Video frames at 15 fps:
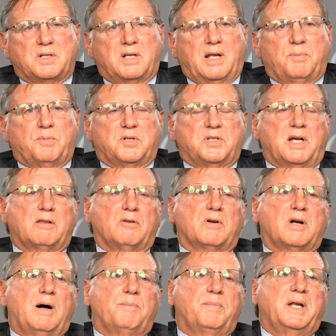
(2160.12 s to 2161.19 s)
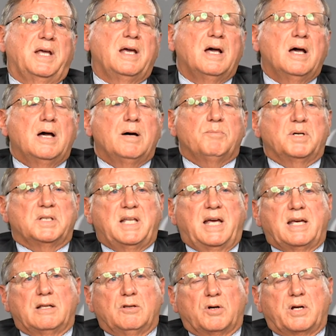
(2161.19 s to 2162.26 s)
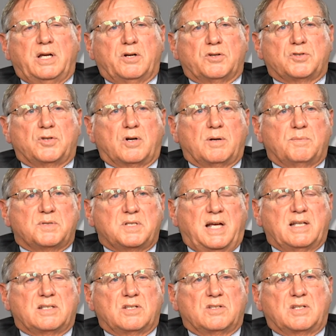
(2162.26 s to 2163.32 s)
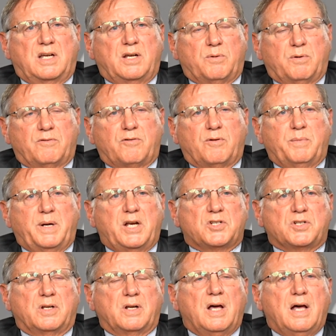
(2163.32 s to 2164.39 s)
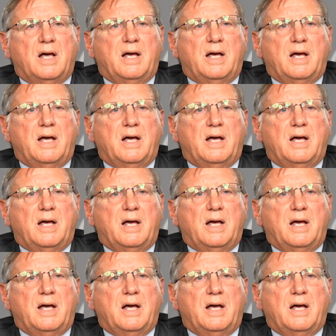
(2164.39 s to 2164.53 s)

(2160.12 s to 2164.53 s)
a particular company, but they can look at your circumstances, get your information,